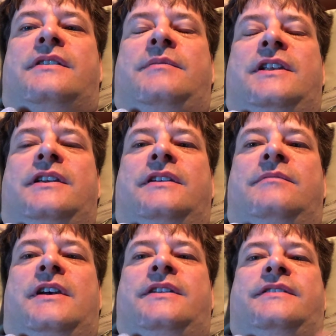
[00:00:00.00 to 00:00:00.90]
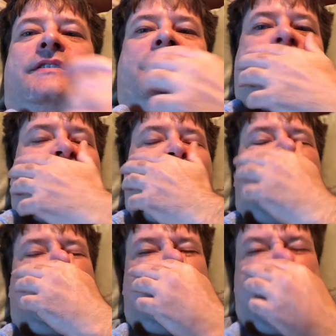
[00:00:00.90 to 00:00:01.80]
I mean gigabytes. It's just
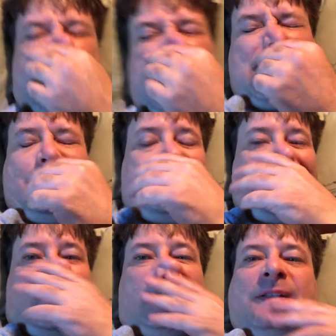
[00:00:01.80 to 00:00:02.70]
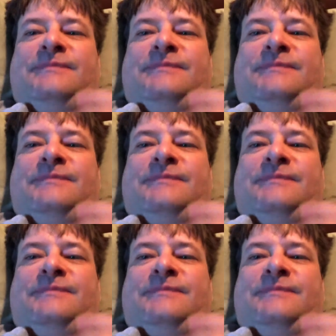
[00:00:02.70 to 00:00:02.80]
not meant to be.